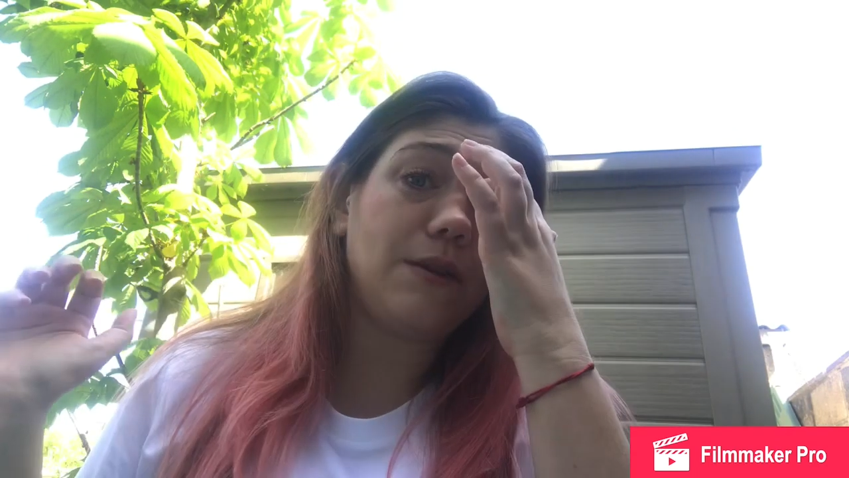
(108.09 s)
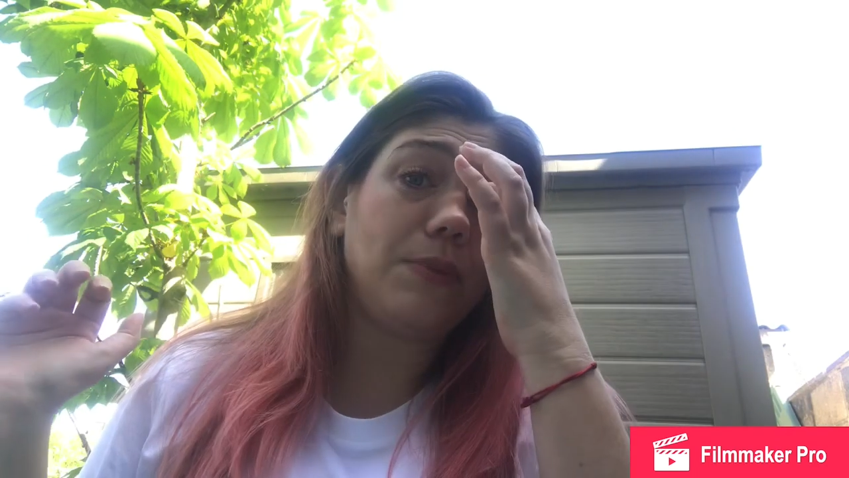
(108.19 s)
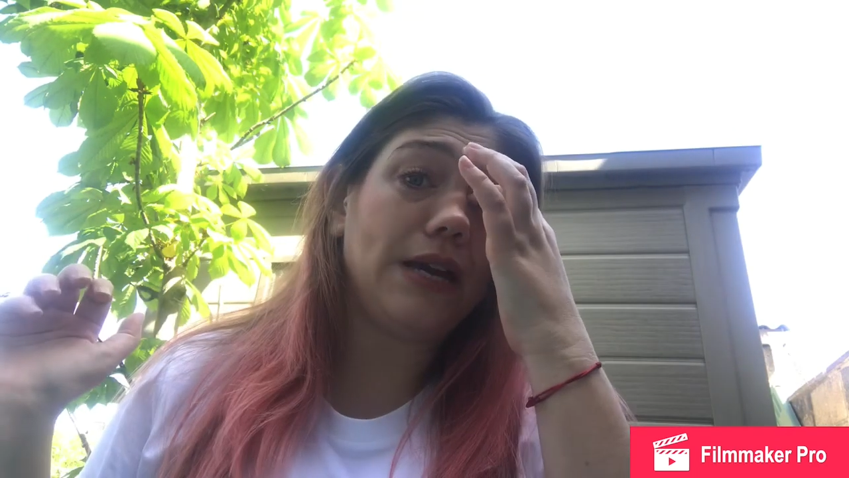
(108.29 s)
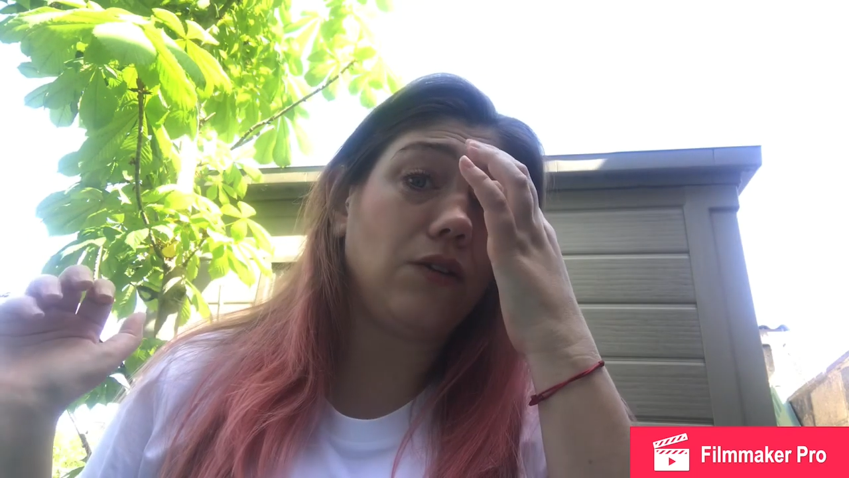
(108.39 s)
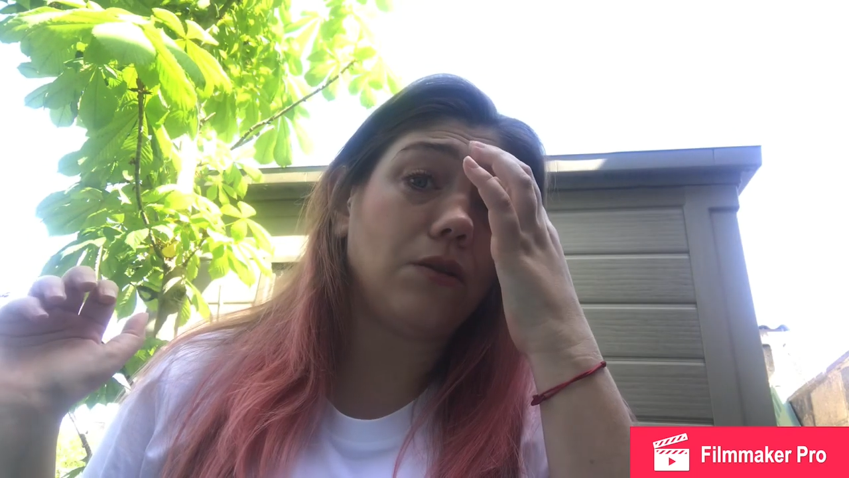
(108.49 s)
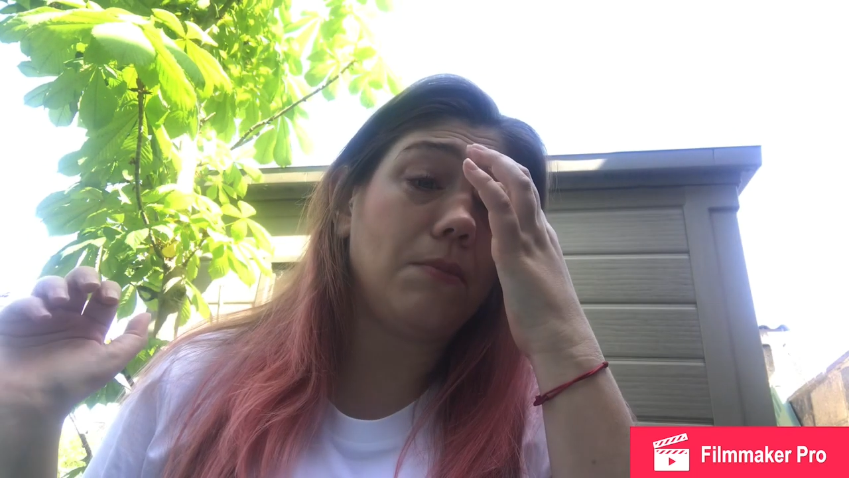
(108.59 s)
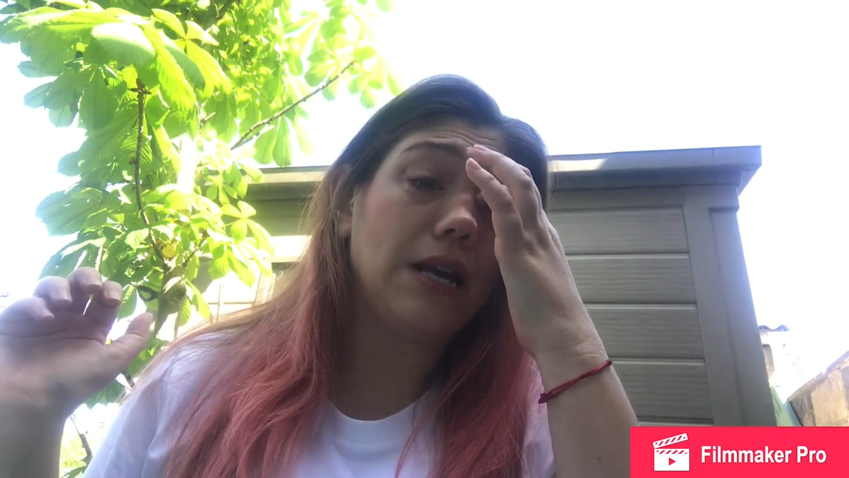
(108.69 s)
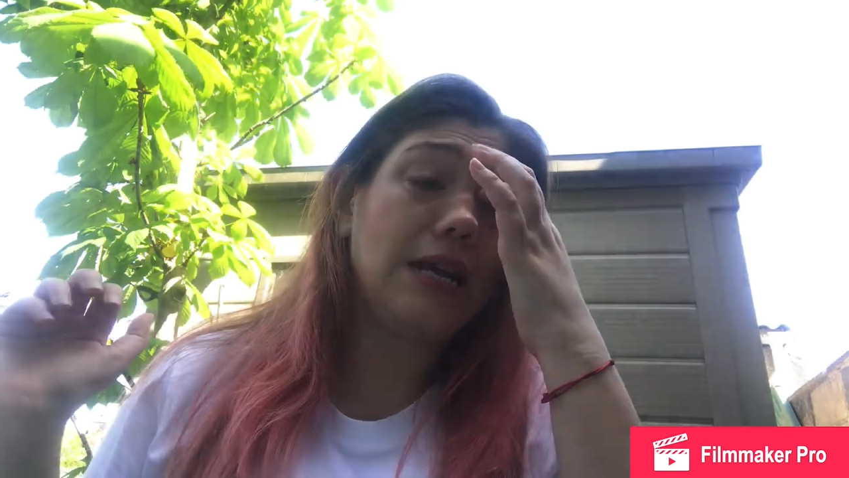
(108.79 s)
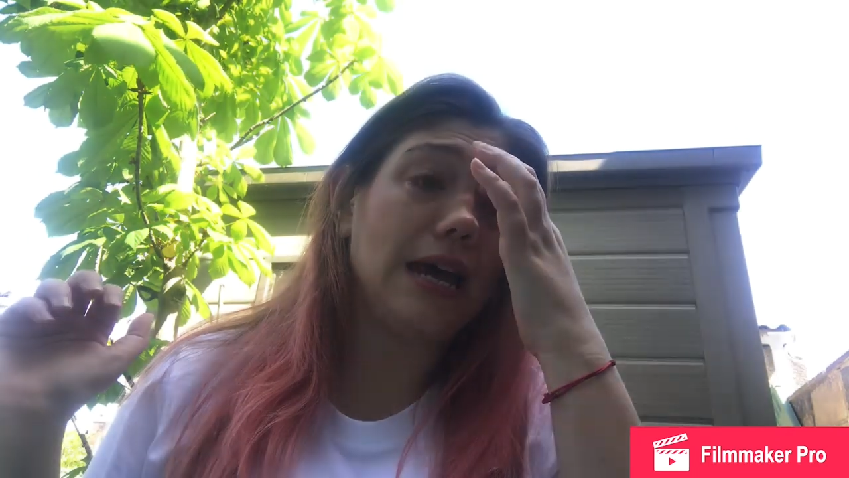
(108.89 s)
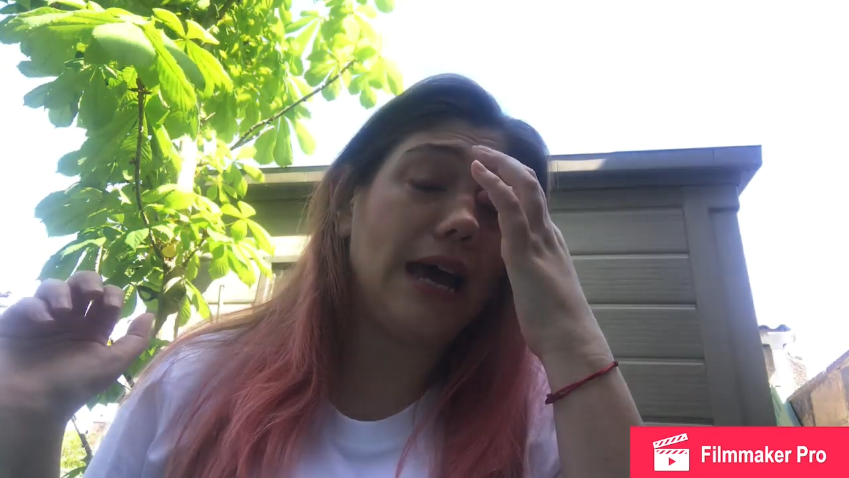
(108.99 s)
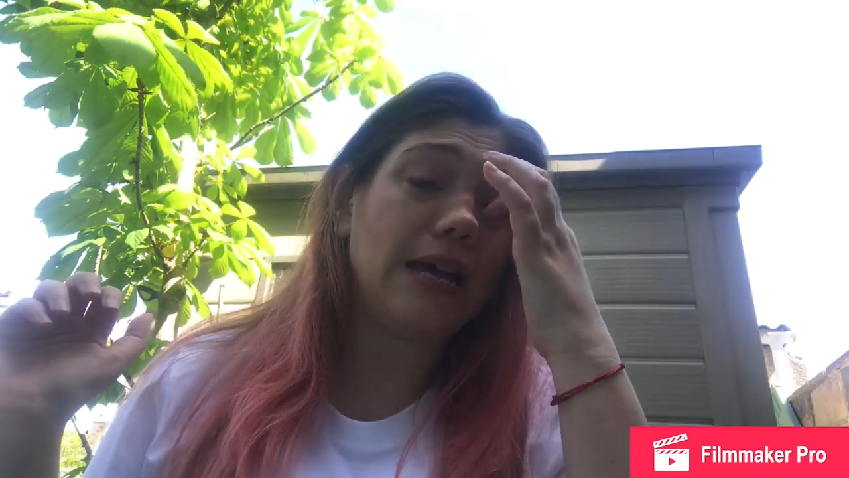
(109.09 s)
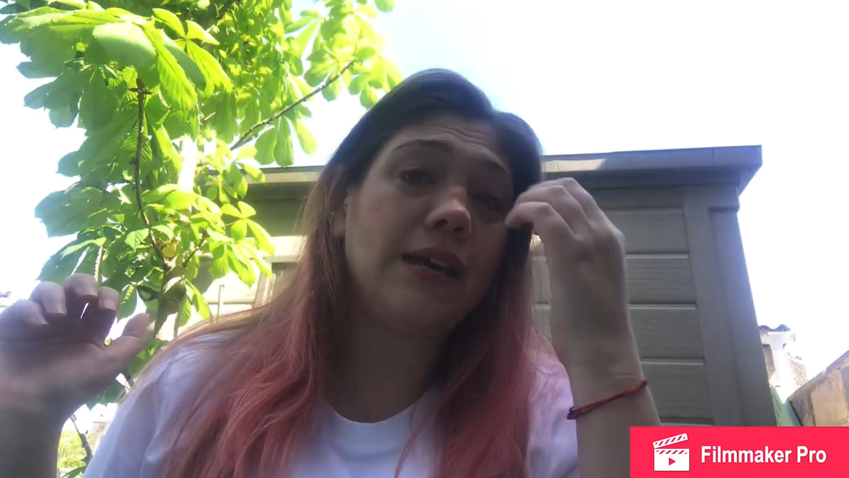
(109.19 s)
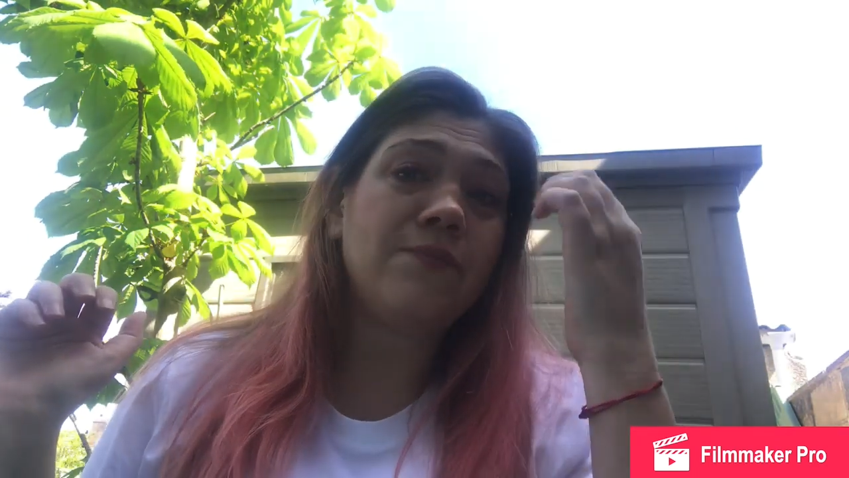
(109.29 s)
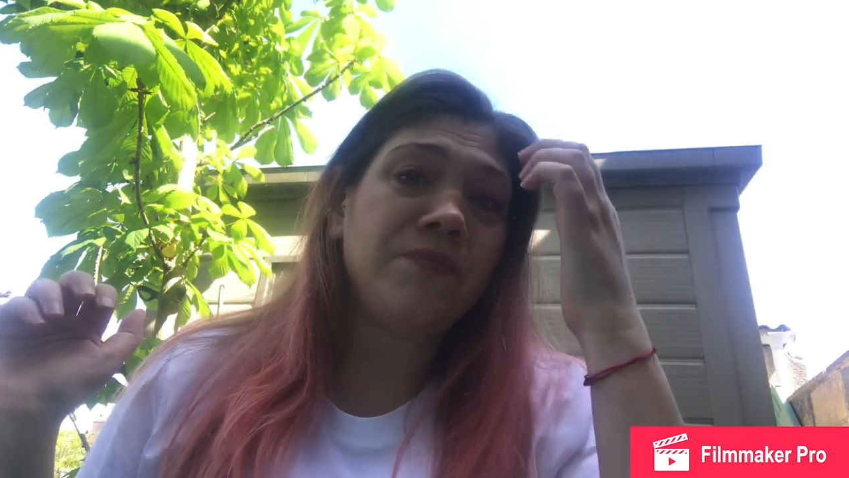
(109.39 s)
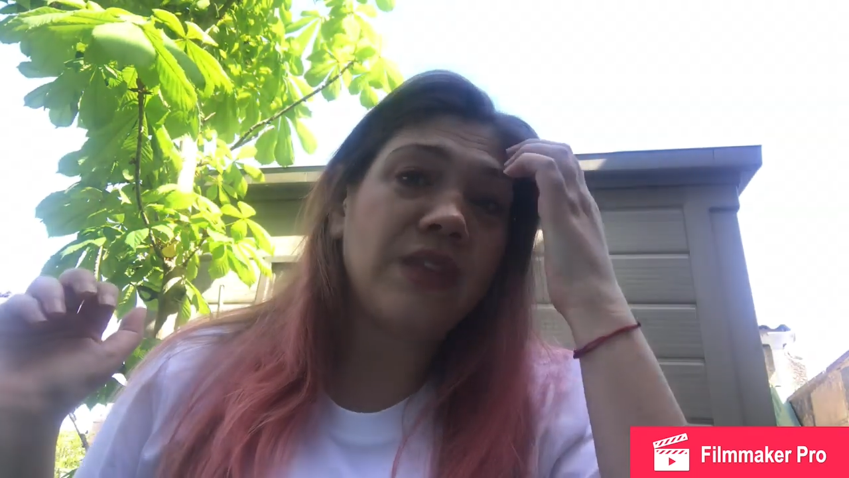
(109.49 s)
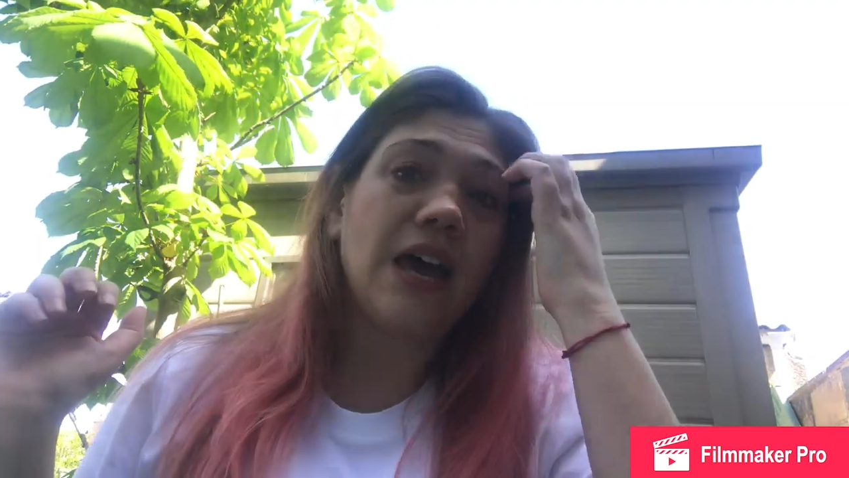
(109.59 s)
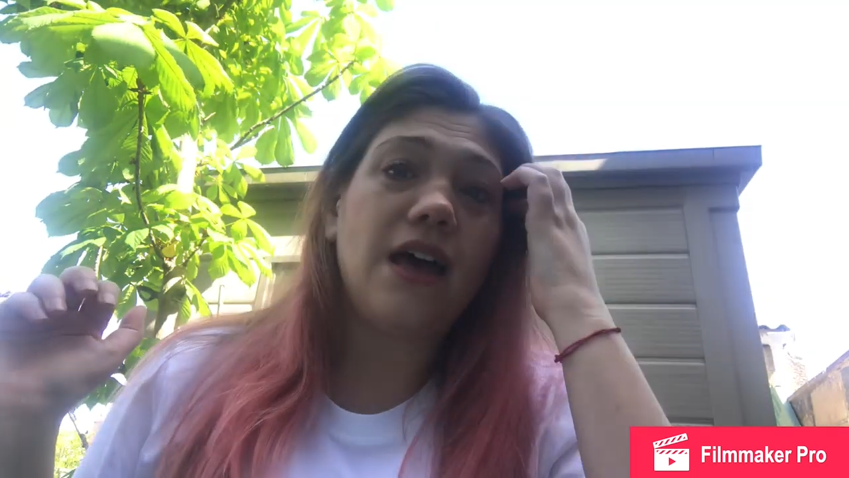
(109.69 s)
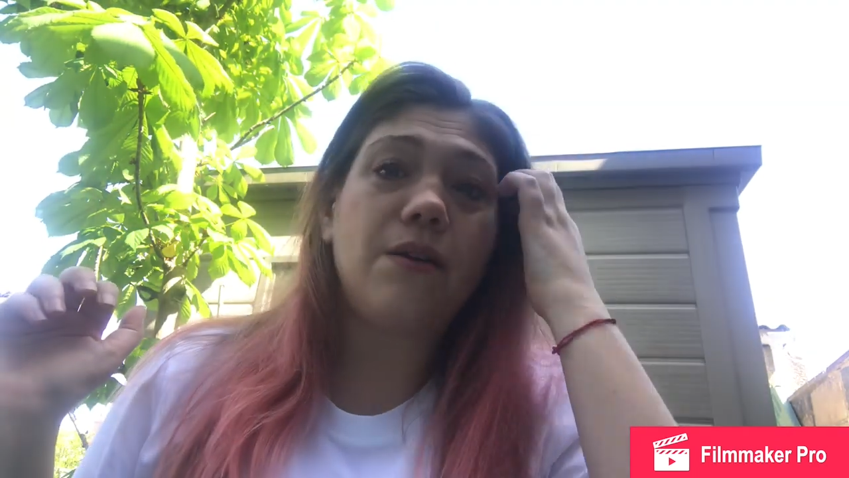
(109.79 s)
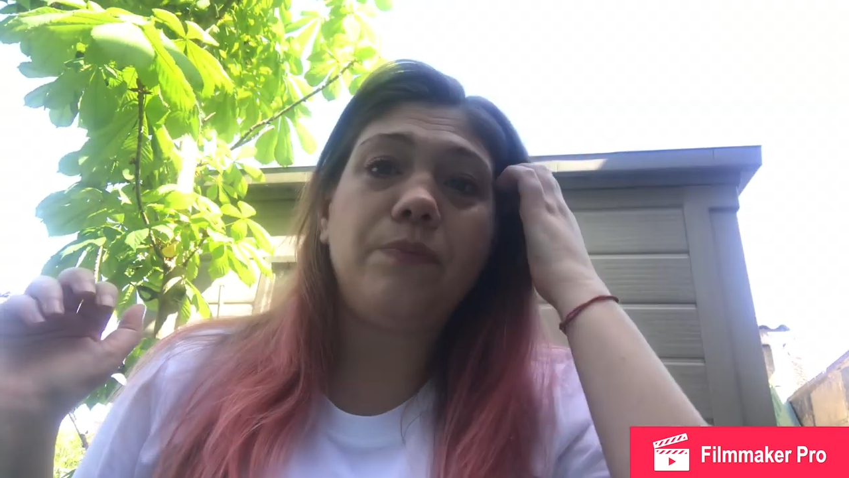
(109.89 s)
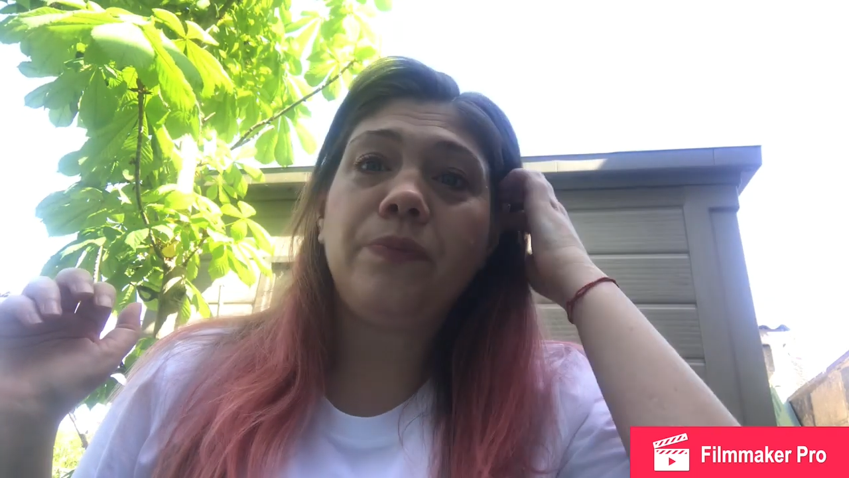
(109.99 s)
being on Monday.
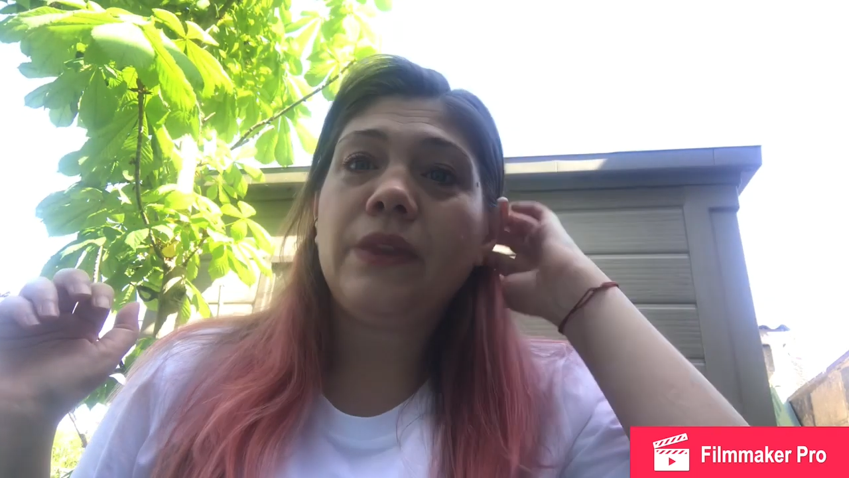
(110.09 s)
Um,